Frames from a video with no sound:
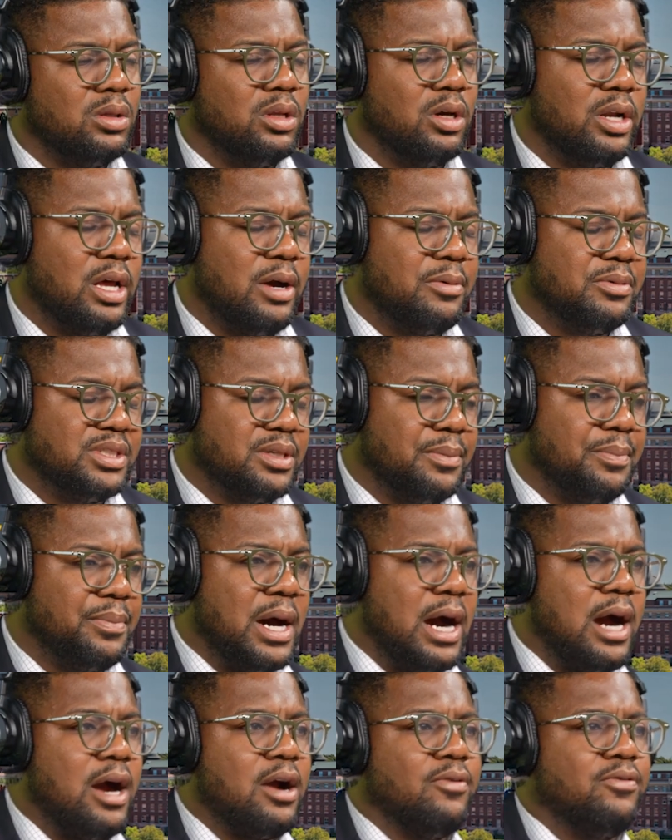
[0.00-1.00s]
No, that was a
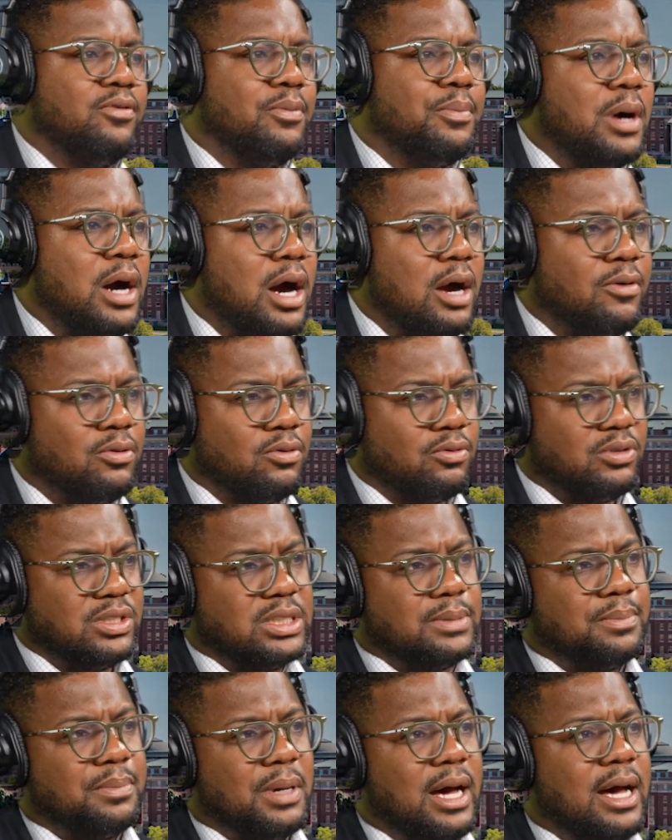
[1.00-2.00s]
powerful, powerful
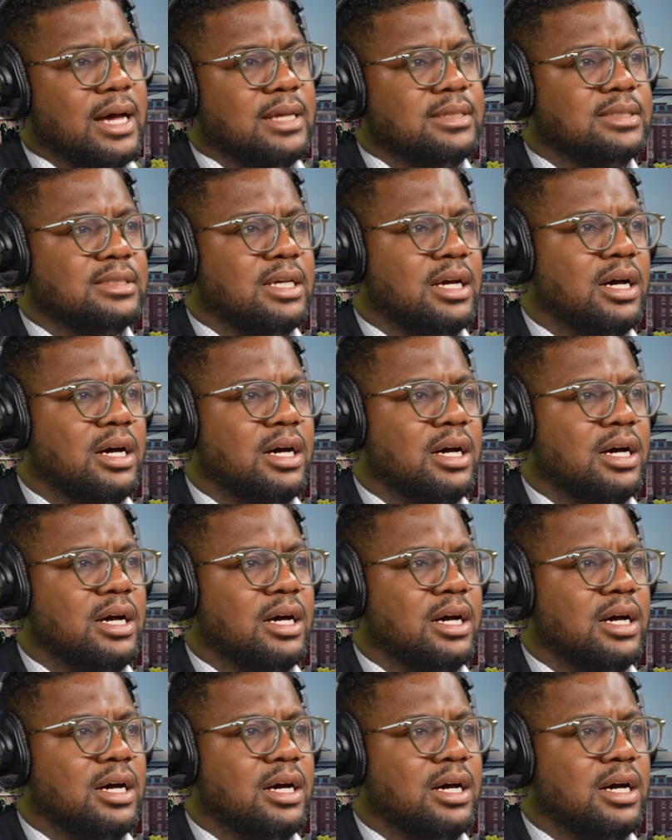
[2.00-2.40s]
response.